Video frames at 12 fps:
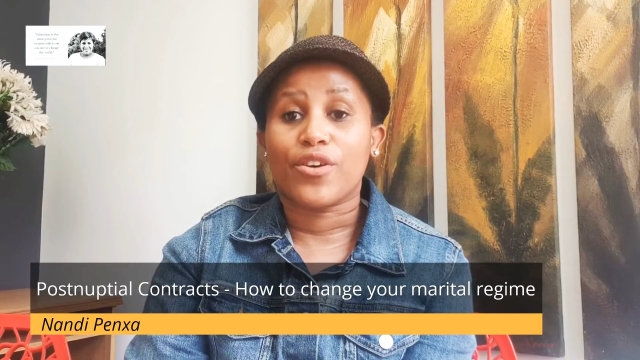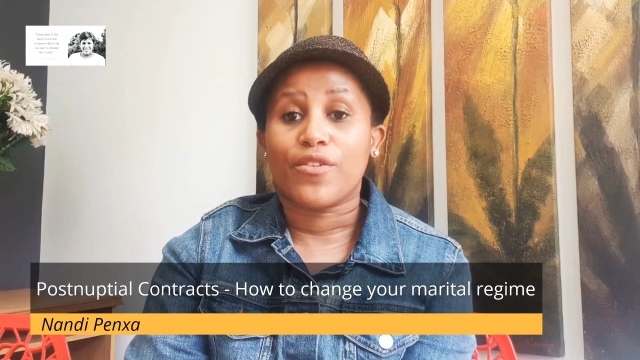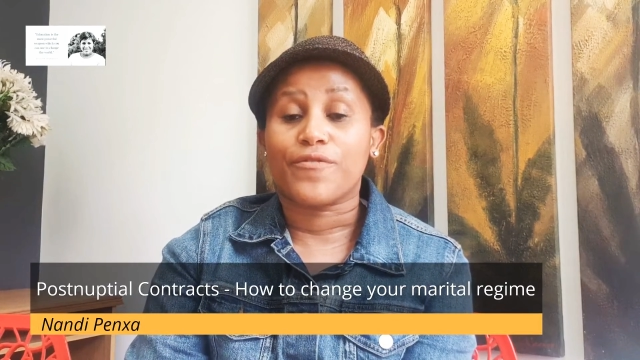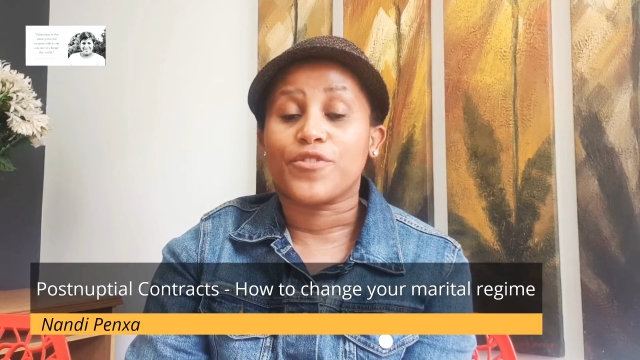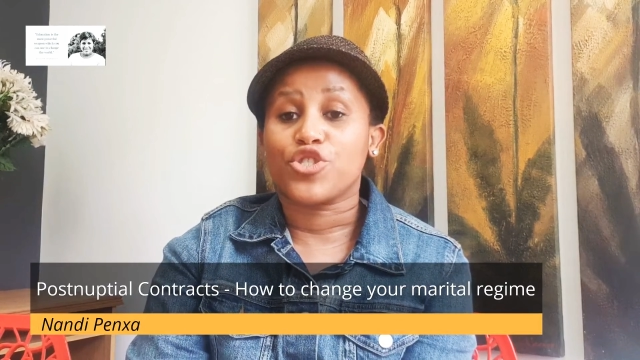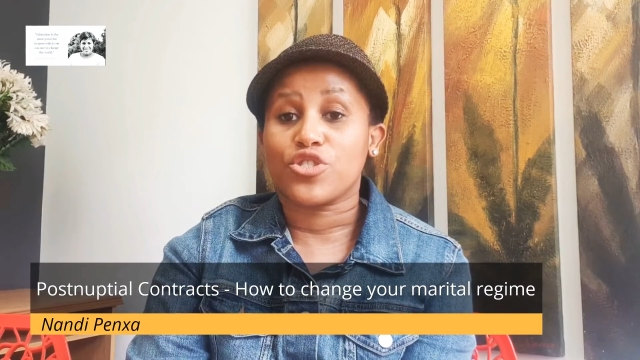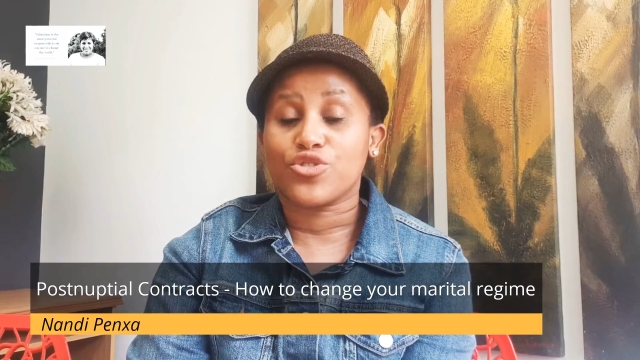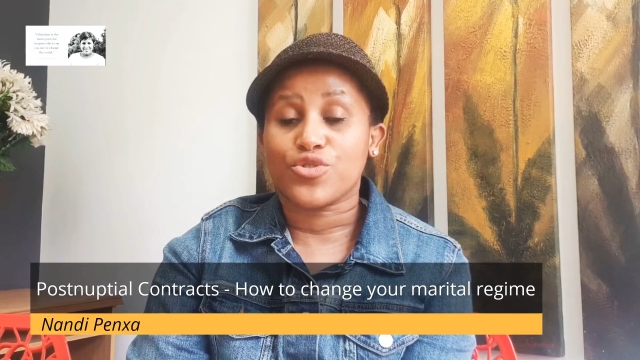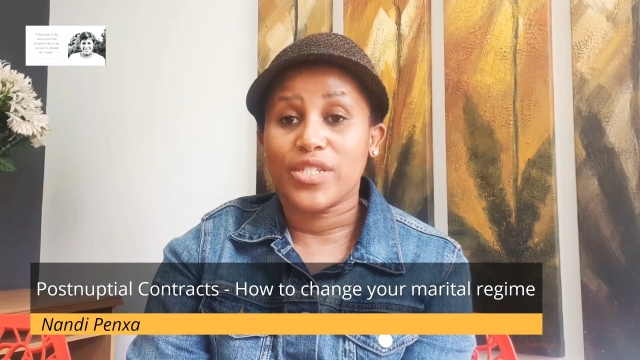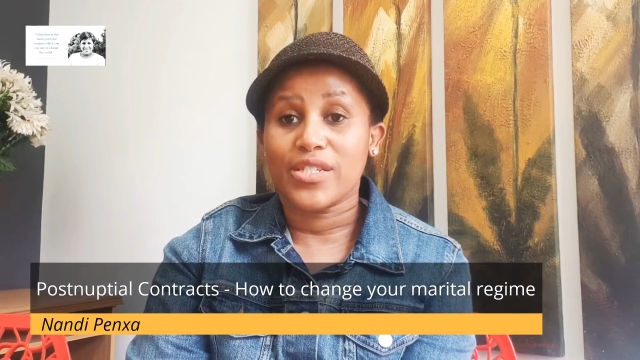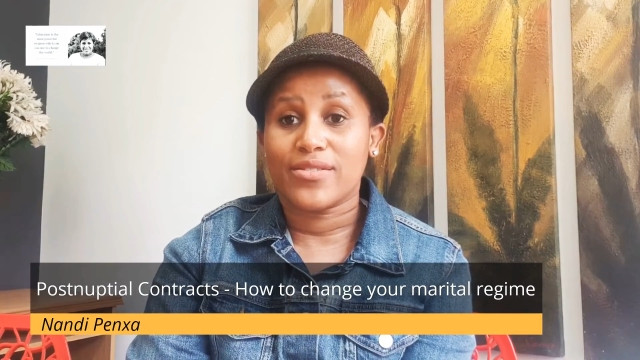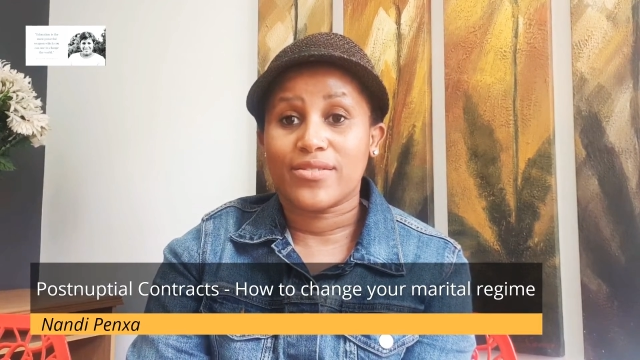of
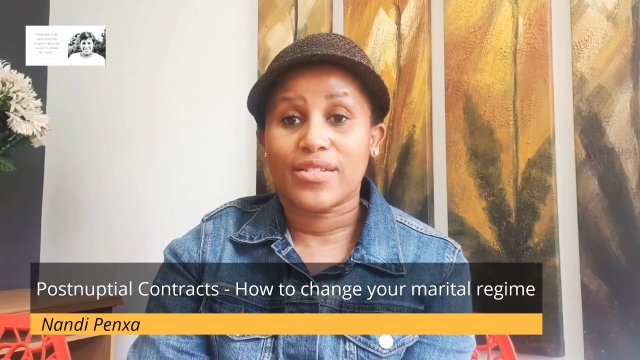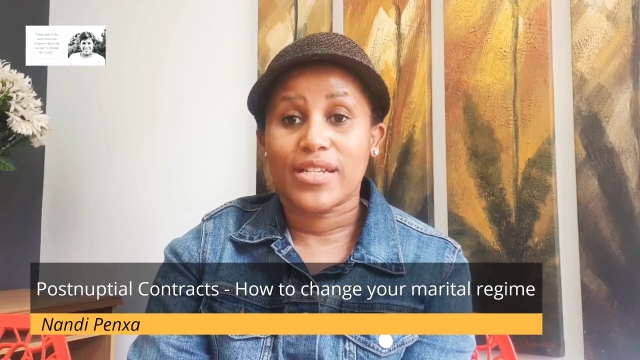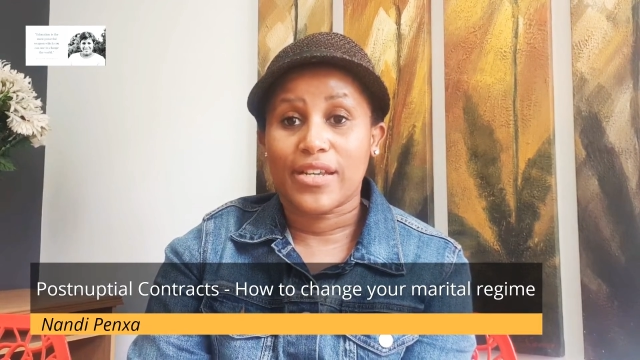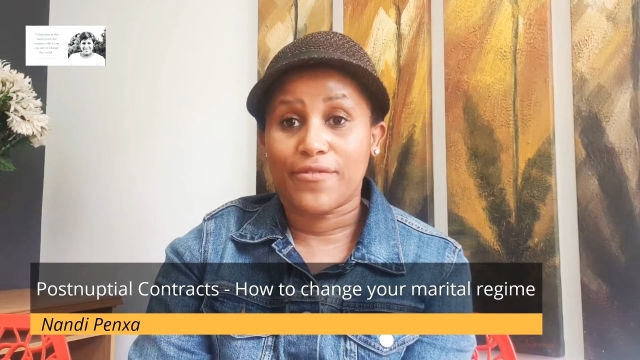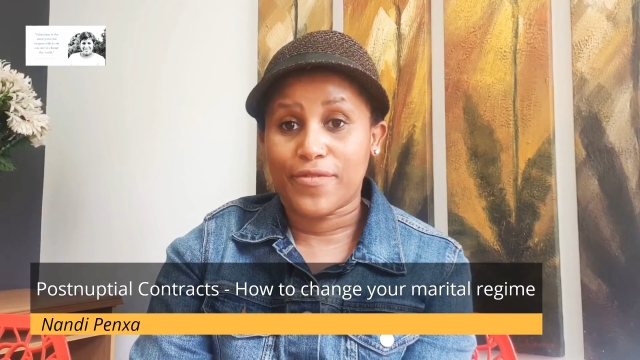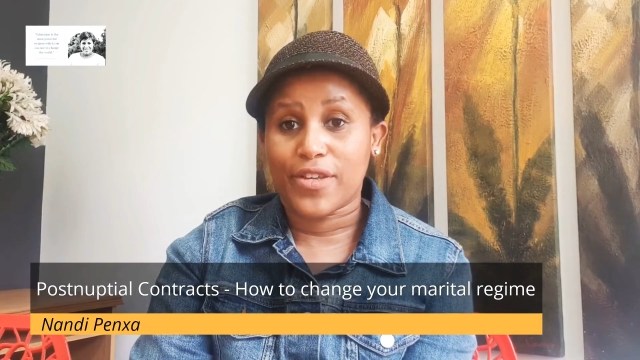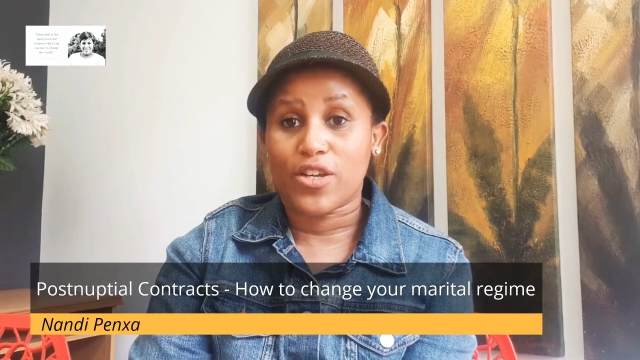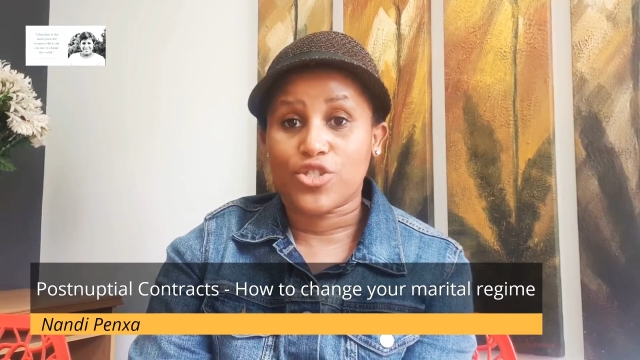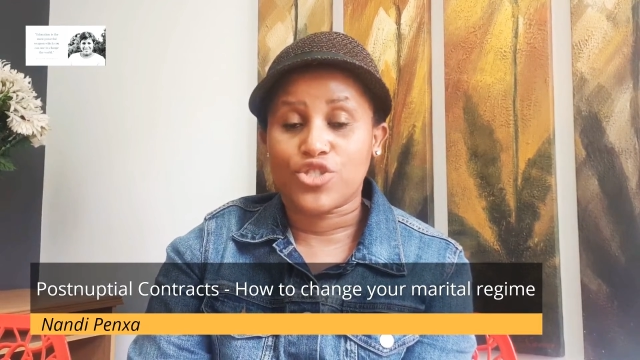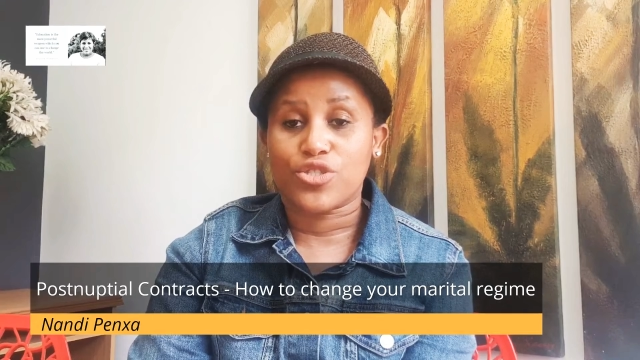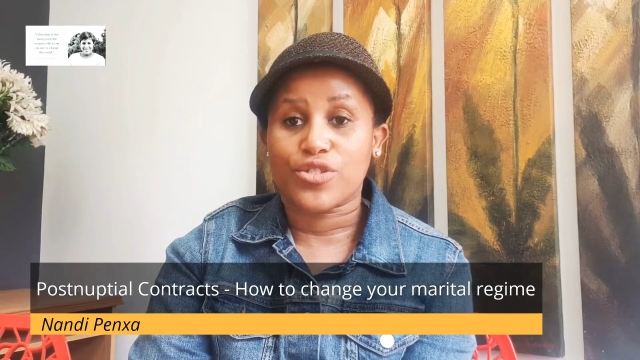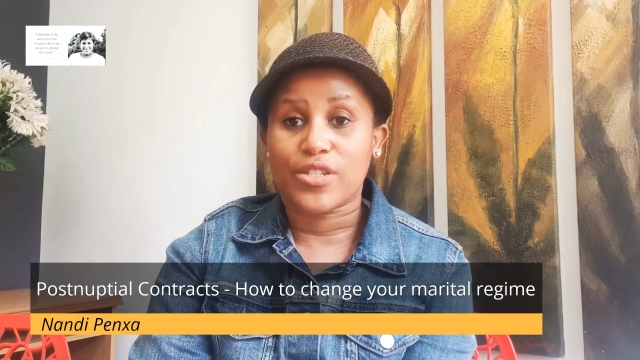children, if there are
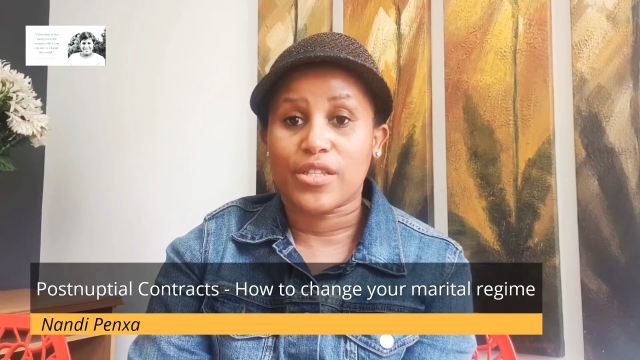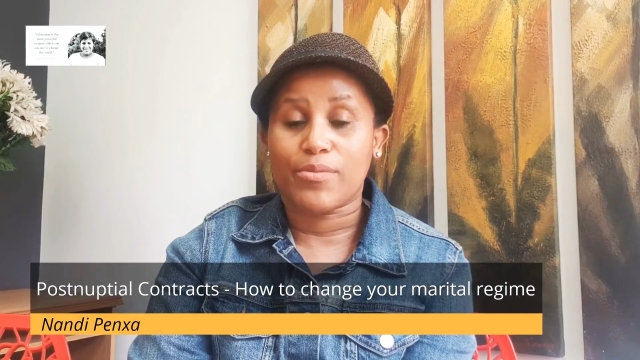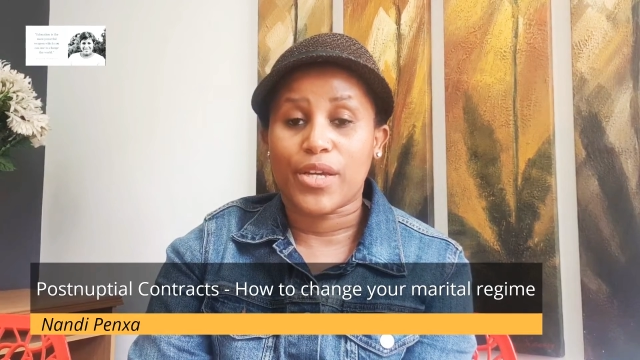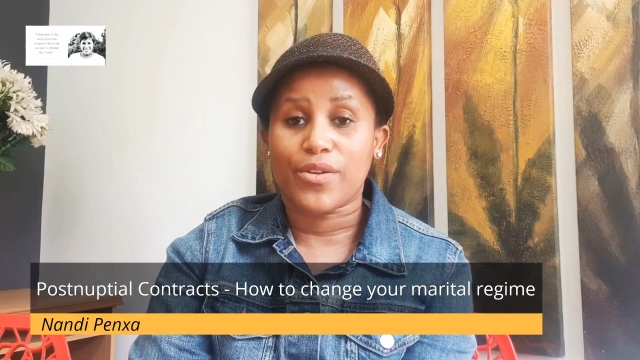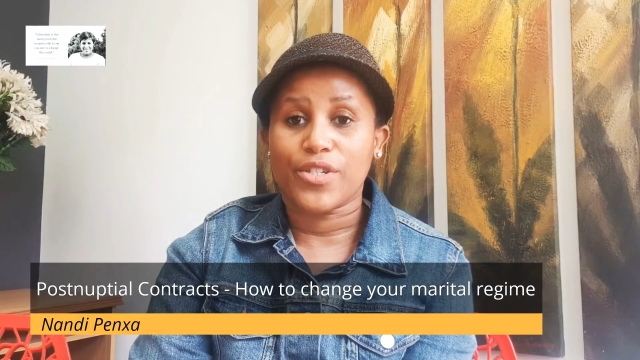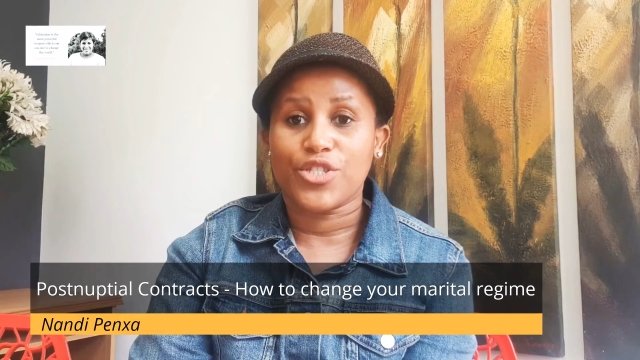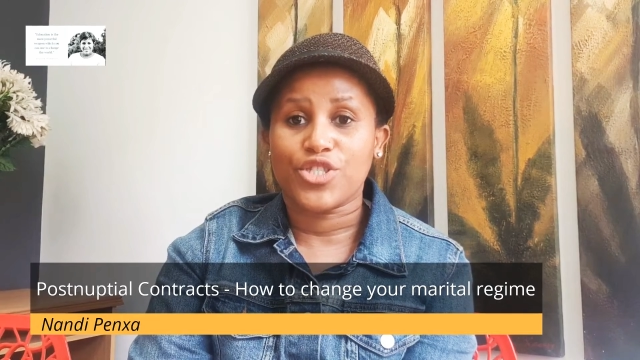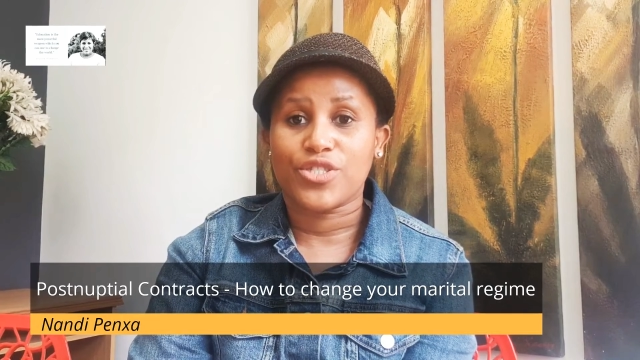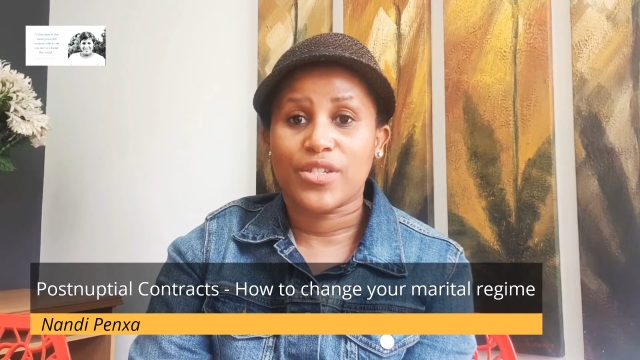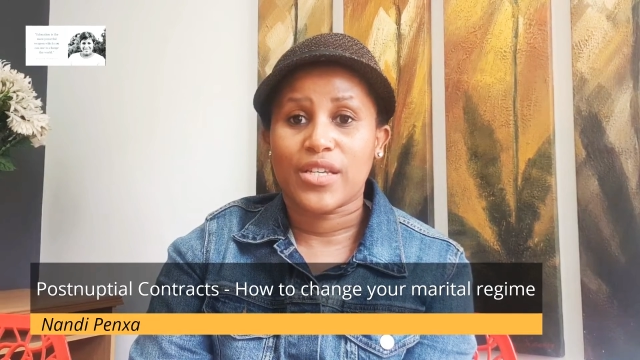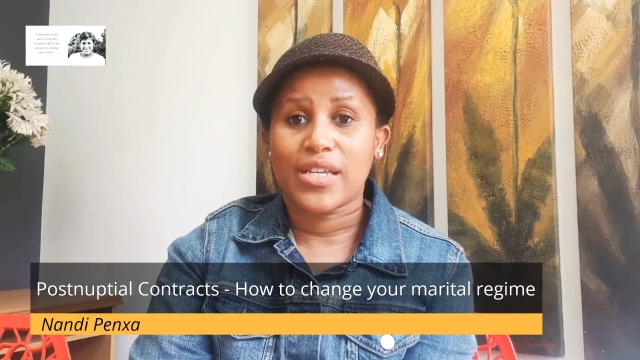children in the marriage,